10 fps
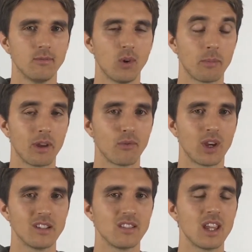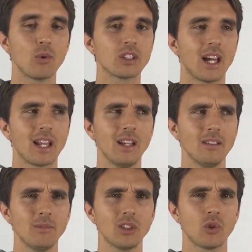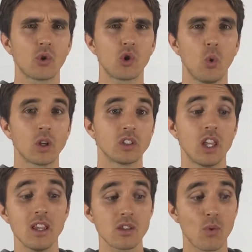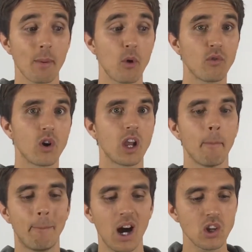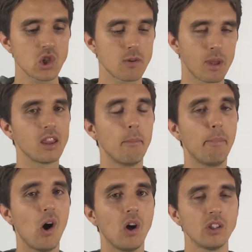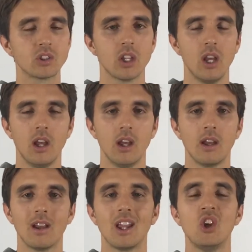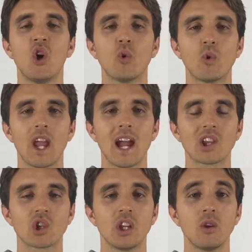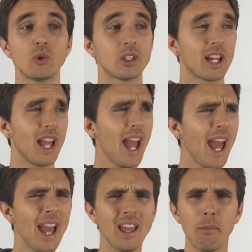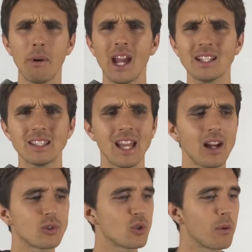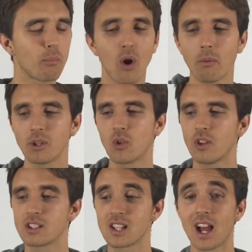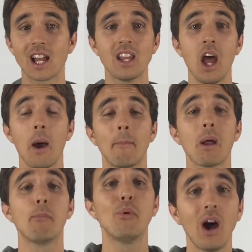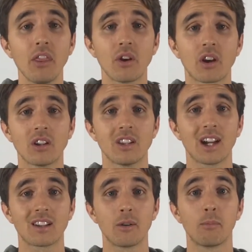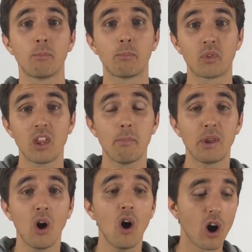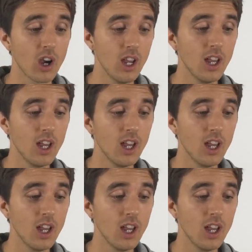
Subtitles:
one of my friends, he was like, I'm not so sure. So he swam over and punched me in the balls and no reaction. He was like, hey, you passed out. So he brought me to the side. My brother conducted CPR,